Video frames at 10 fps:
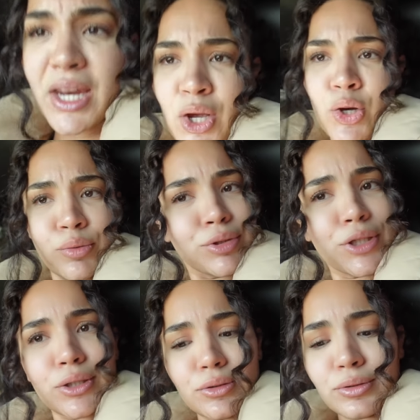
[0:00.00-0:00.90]
And who
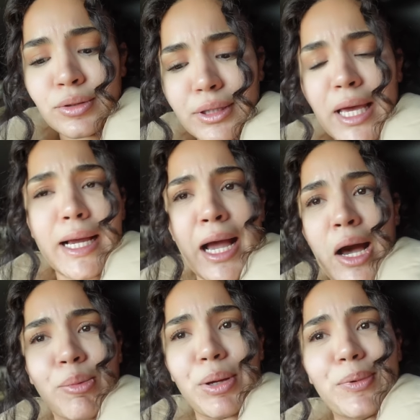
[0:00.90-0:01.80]
knew that
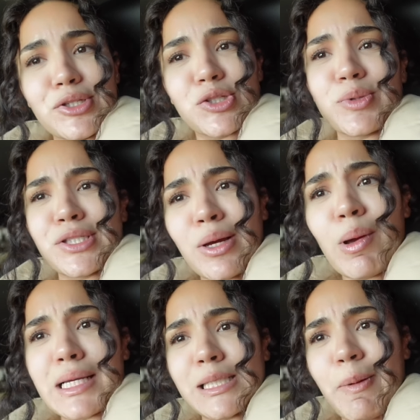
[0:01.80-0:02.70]
cowboy boots were so
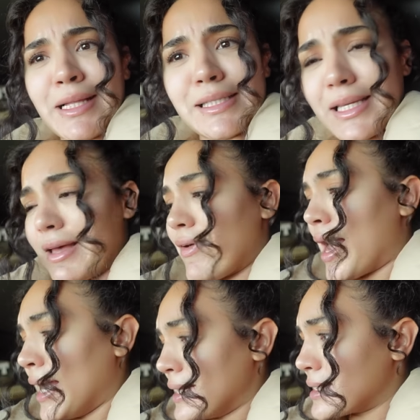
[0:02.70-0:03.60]
expensive?
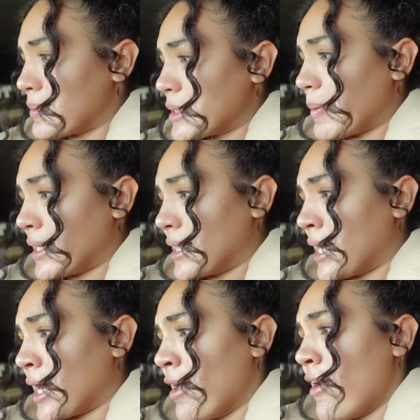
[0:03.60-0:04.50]
I ended up
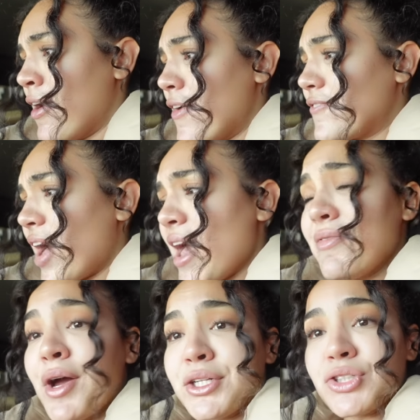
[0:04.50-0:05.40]
spending
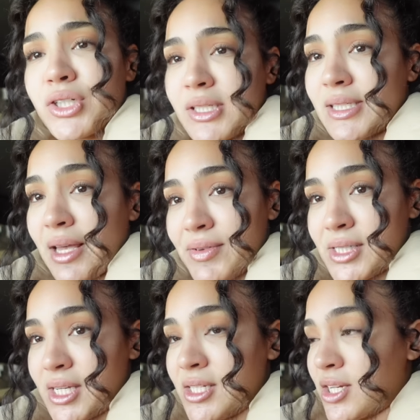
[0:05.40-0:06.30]

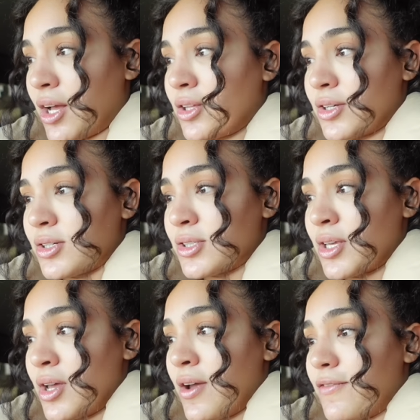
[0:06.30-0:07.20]
$517
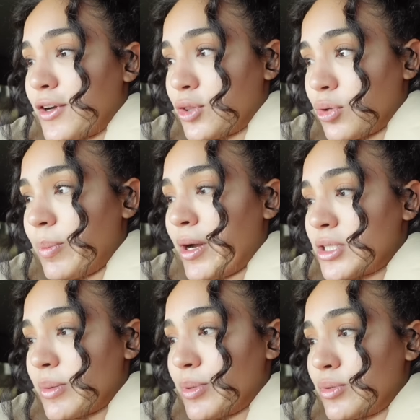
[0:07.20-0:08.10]
for 3
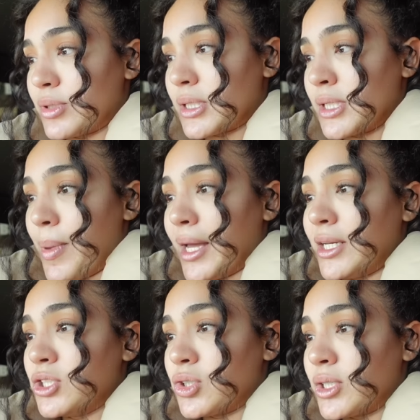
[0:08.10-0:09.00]
pairs of boots. Mine
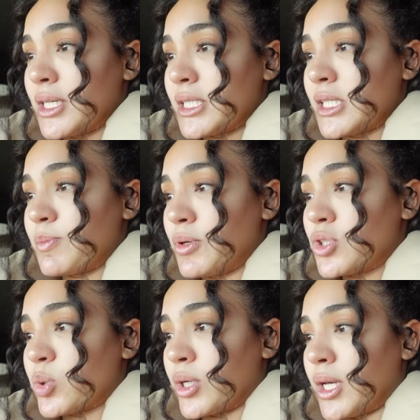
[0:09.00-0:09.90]
and Julius's
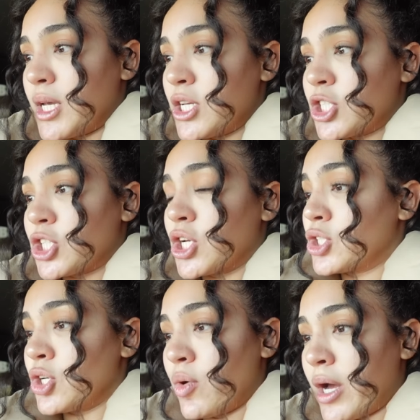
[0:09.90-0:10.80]
boots were each
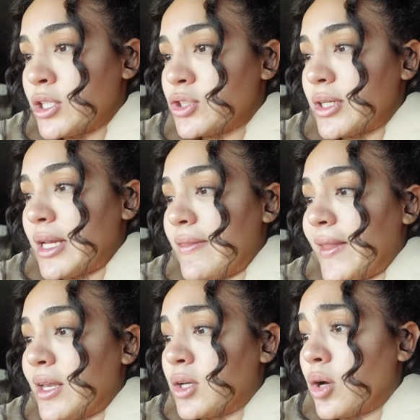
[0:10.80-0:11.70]
$200 and
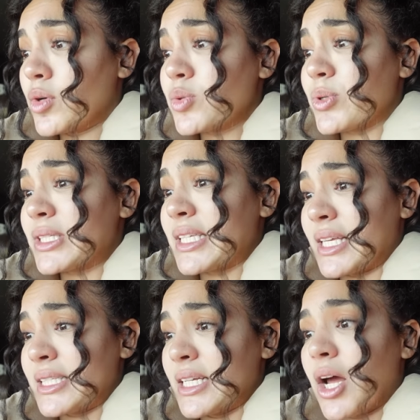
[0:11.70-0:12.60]
then Koa's were
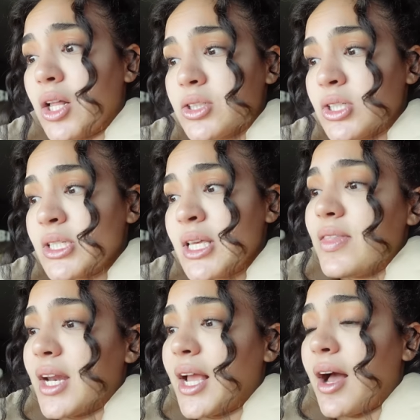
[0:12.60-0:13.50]
$60. And
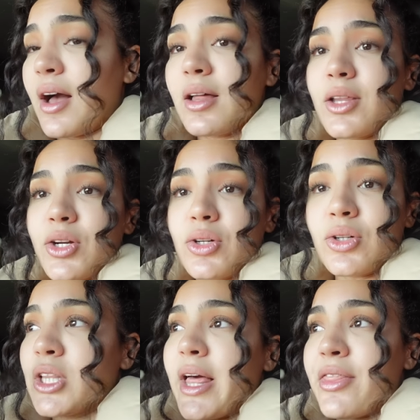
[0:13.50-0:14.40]
then I got a
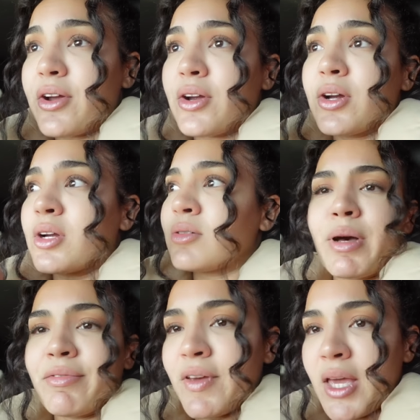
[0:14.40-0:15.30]
little leather
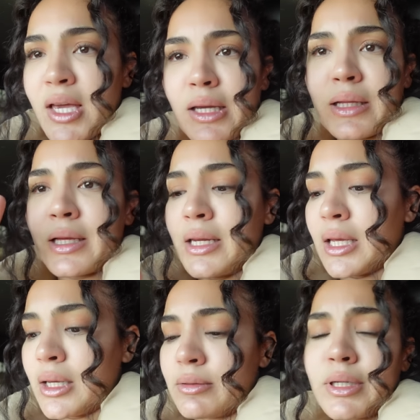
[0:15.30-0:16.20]
buffing
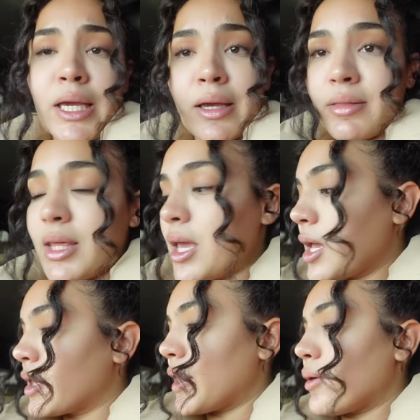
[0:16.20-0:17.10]
cleaning kit
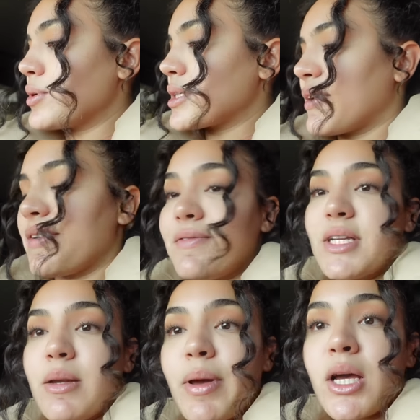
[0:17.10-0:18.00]
thing and that was like
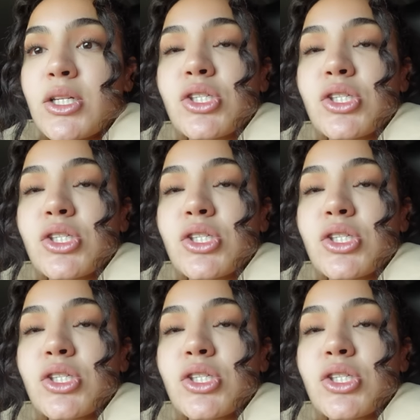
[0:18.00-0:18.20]
15 bucks.